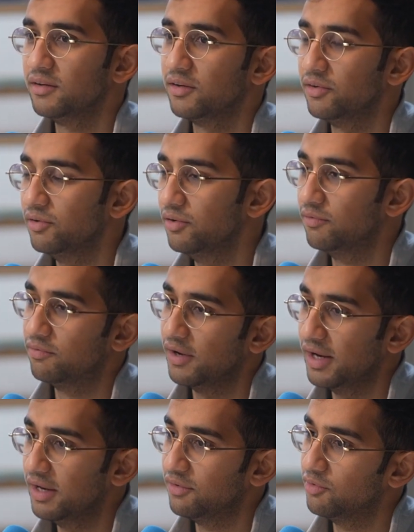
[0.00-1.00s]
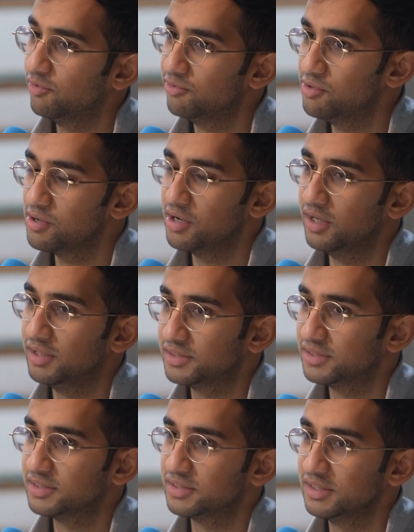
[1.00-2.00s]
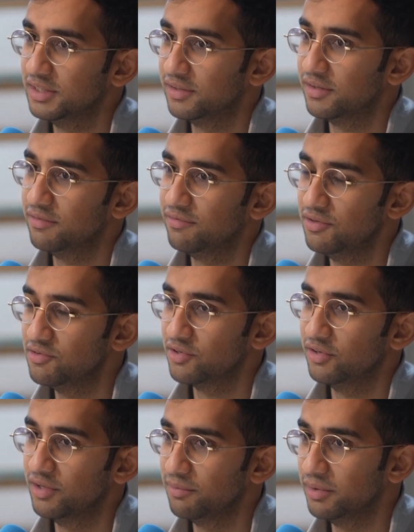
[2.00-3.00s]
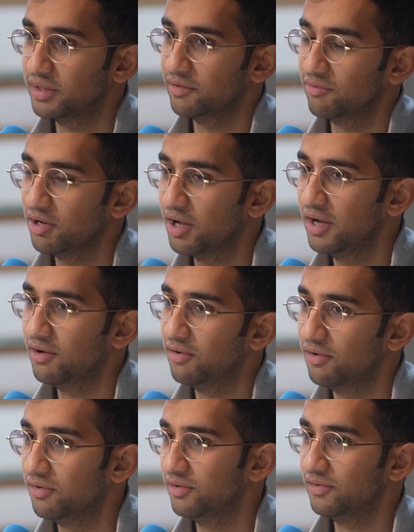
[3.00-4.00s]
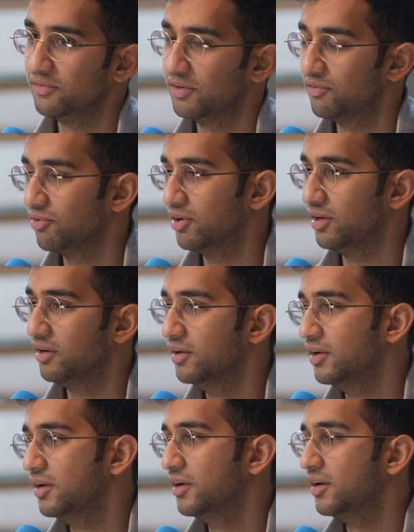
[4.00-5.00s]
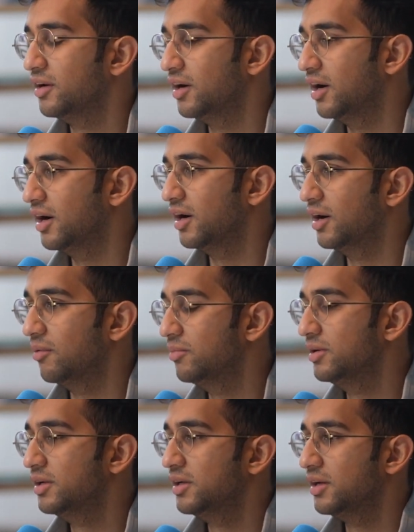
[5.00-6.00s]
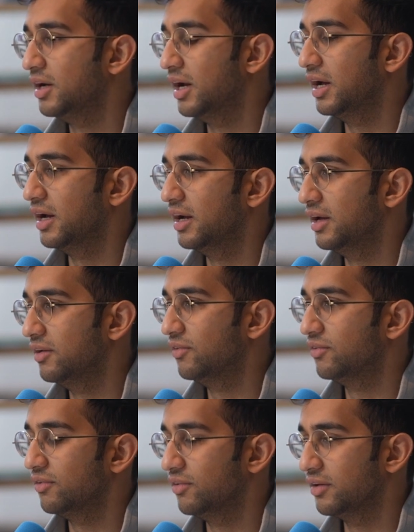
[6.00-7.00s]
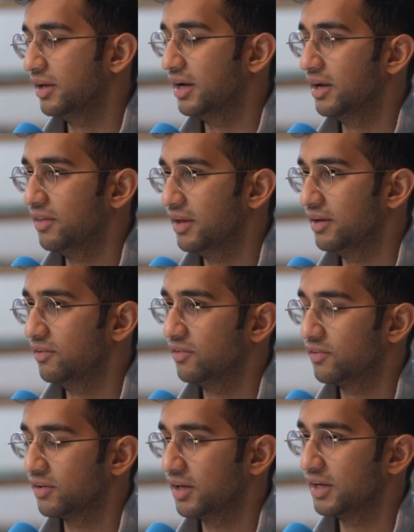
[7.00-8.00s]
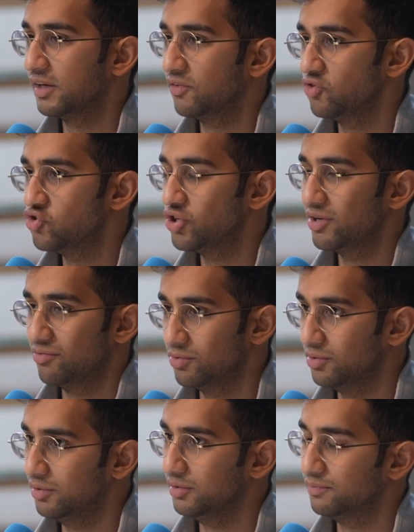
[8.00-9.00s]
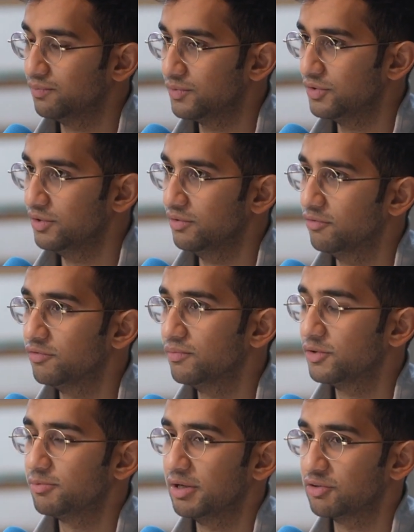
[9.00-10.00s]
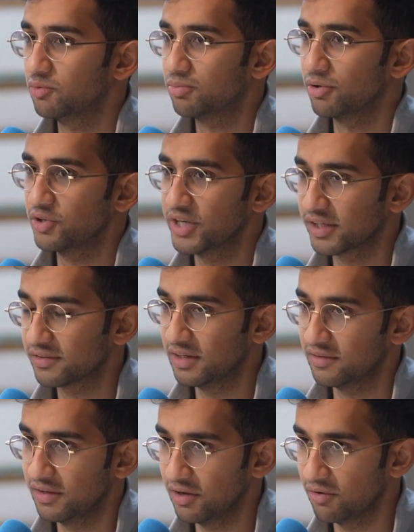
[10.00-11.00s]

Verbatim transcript: good financial forecasts into the future that we can rely on, etc. And yeah, then just like general sort of special projects as they